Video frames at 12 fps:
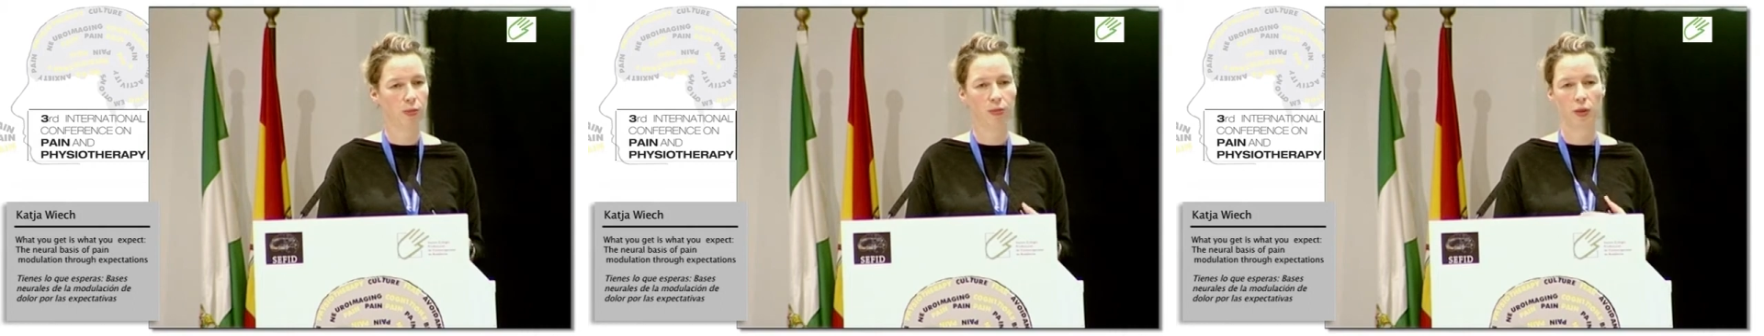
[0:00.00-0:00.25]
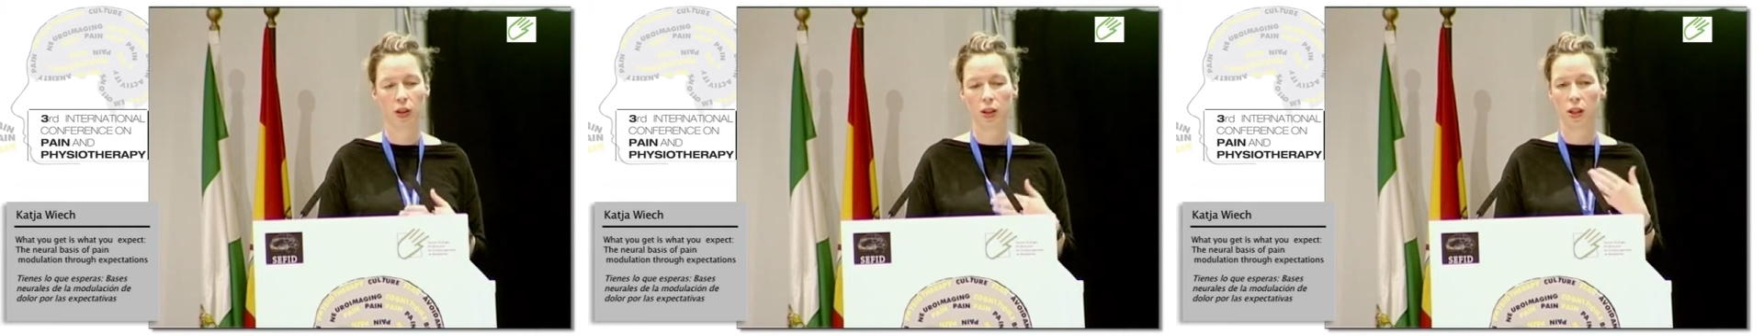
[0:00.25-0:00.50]

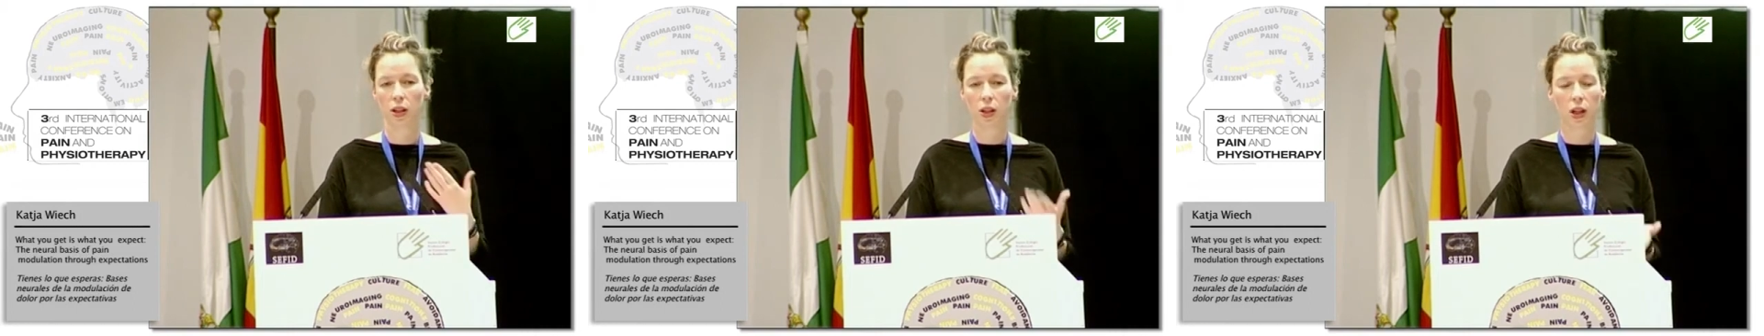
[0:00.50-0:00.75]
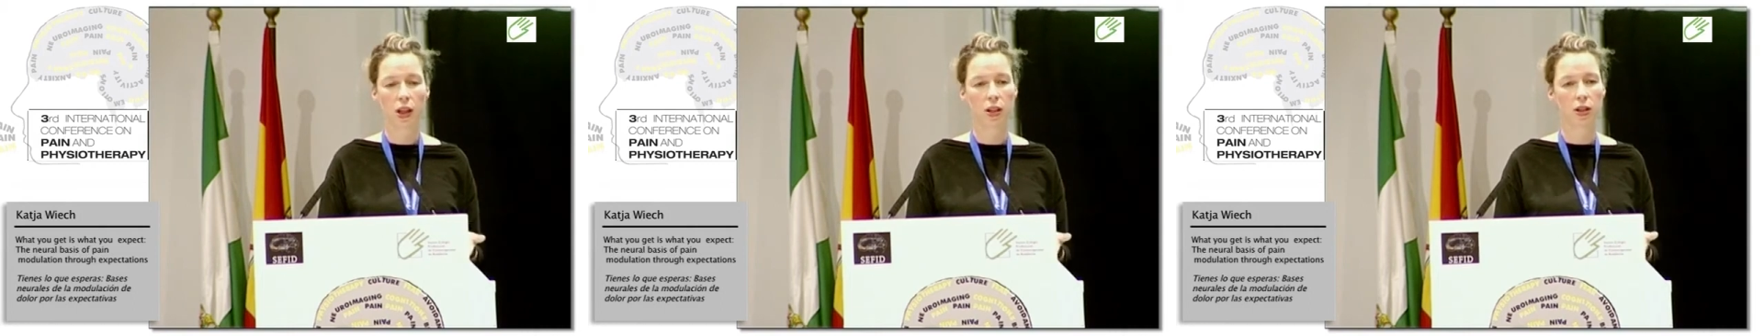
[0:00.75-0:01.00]
There's
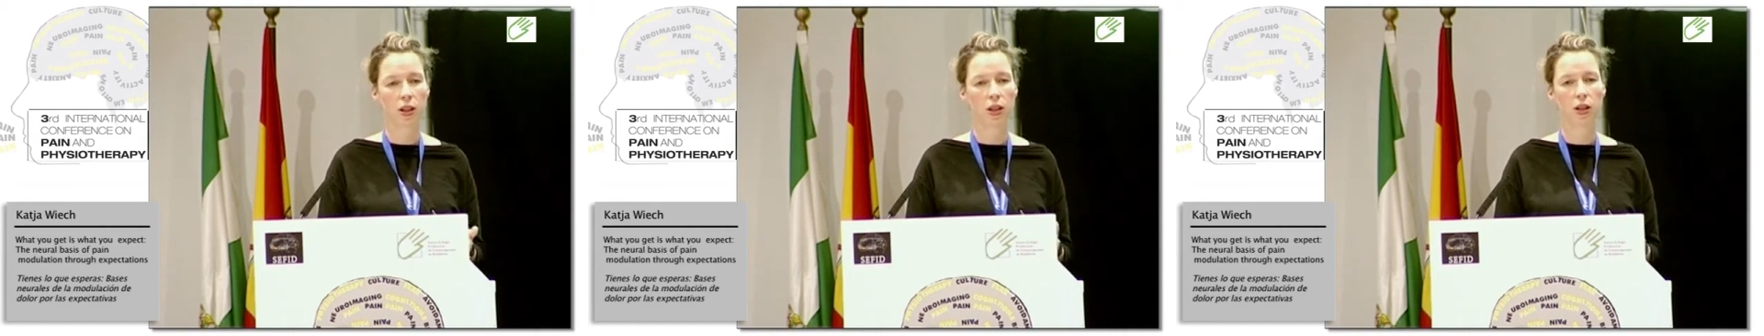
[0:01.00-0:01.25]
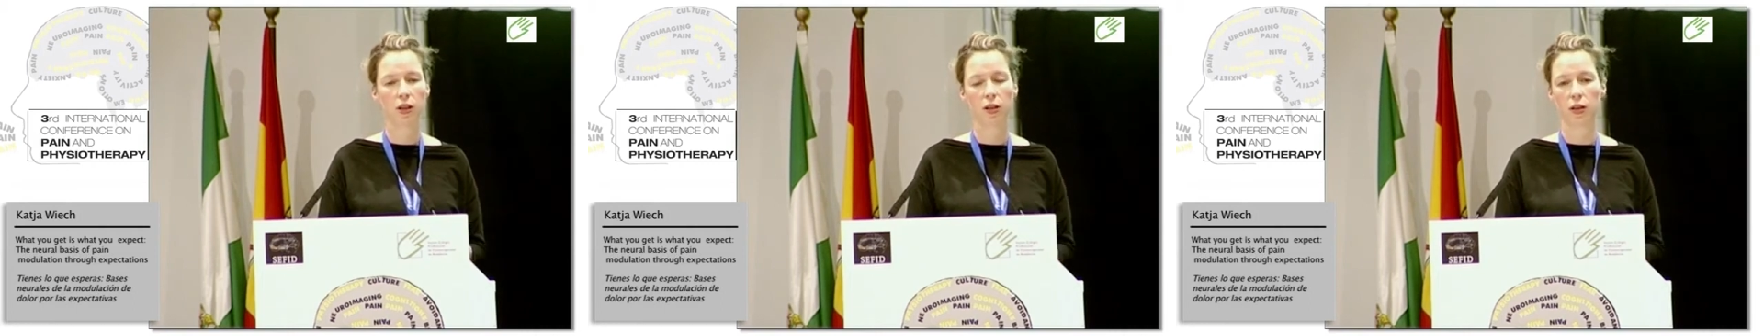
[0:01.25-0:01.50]

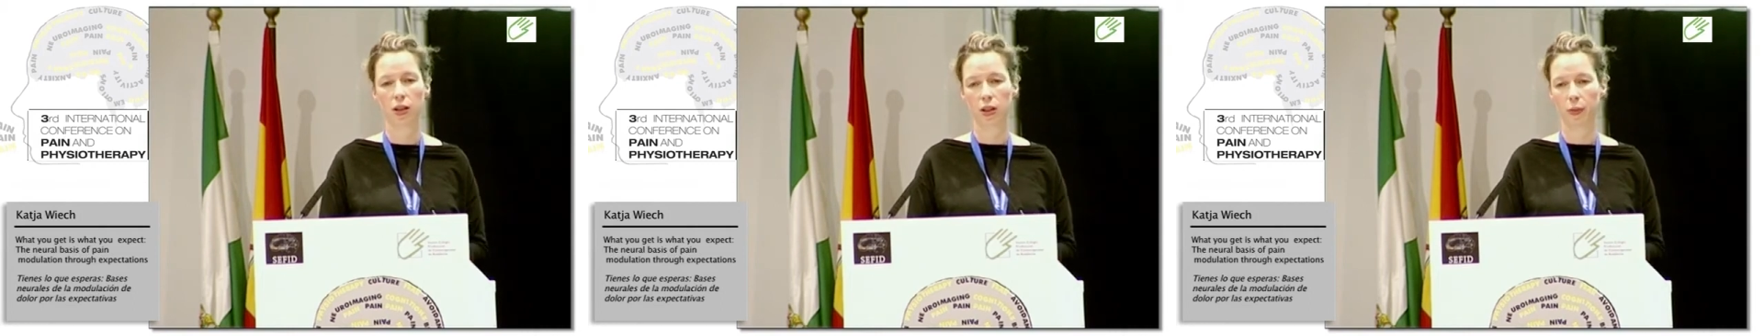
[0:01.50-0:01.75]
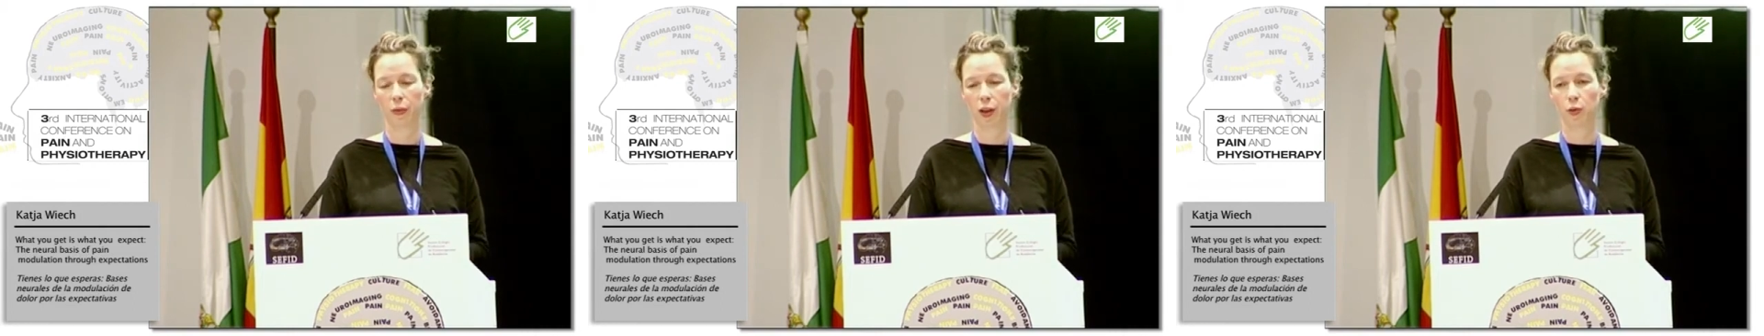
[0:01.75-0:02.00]
anxiety, there's
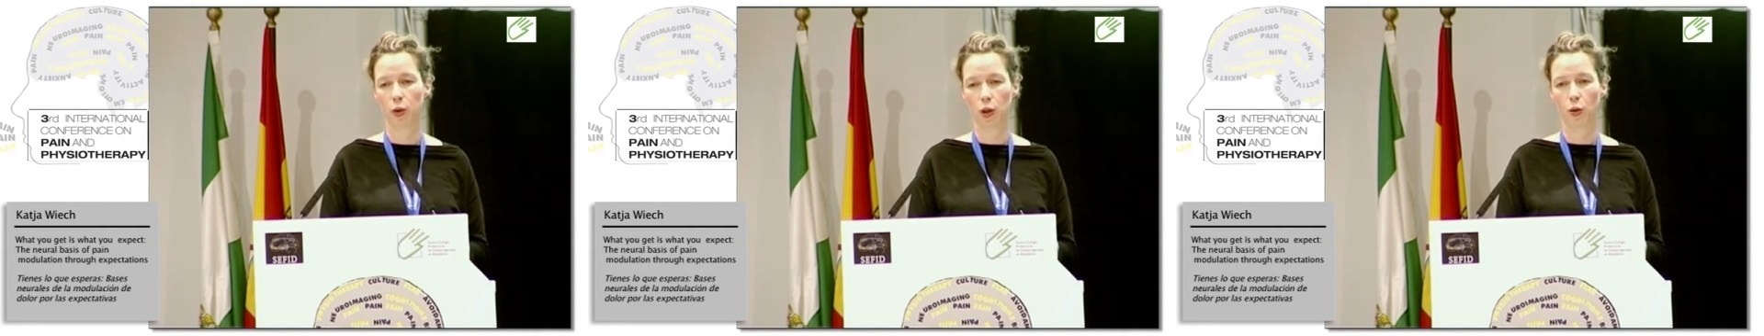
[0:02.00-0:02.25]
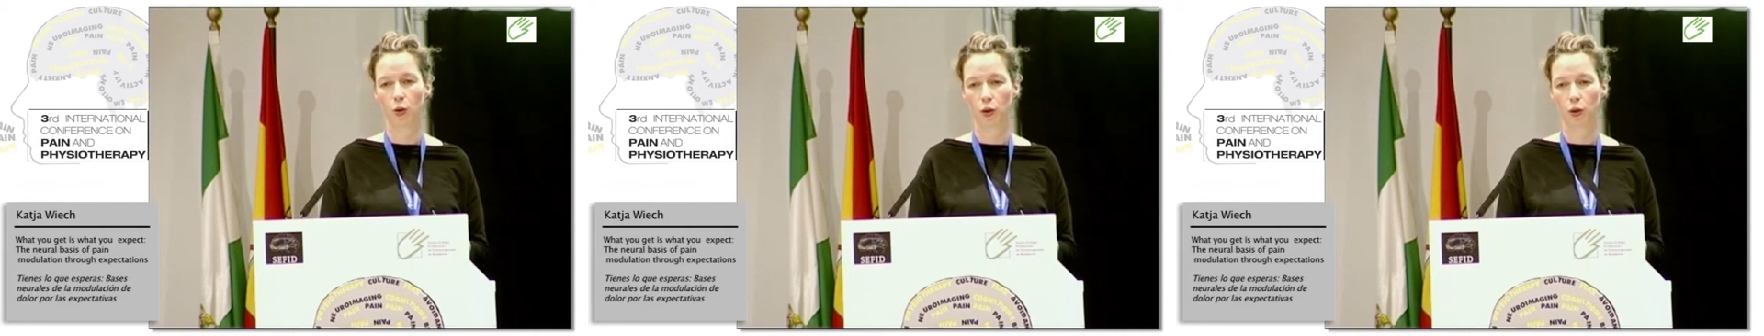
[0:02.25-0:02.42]
something we call